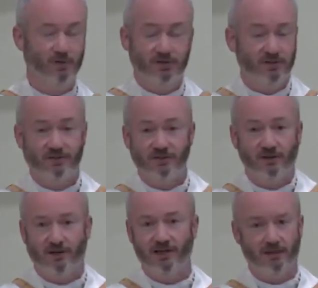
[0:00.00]
But it's
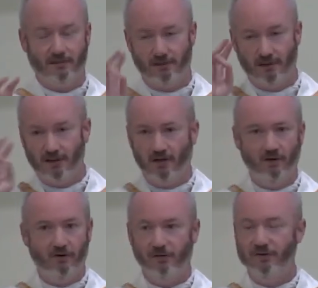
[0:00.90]
not, again,
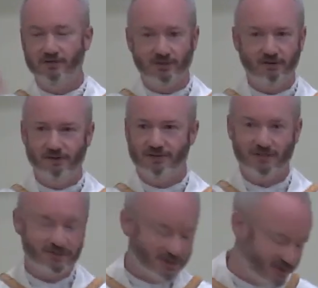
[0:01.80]
all of these
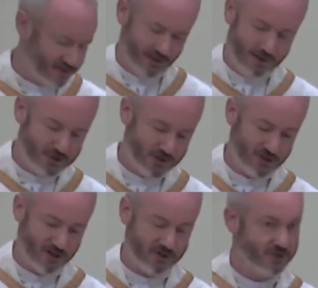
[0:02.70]
things, I'm
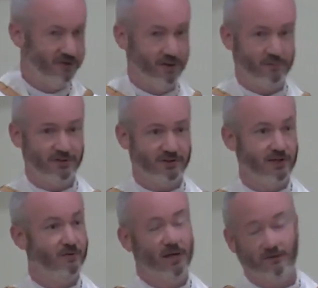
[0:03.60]
just trying to stir it up to
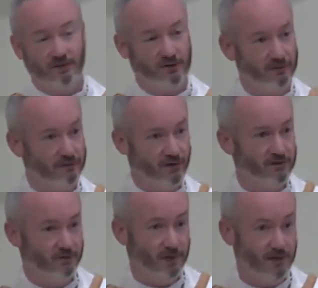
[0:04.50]
say, we have to
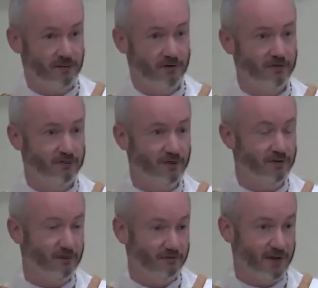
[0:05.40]
confront it. We have to
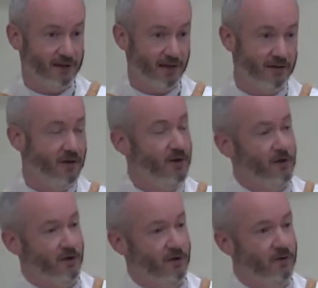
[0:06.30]
confront the fact that
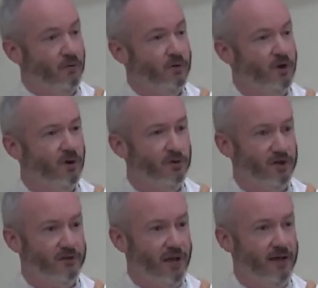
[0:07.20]
we hold
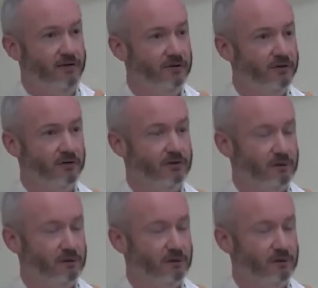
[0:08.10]
on to anger.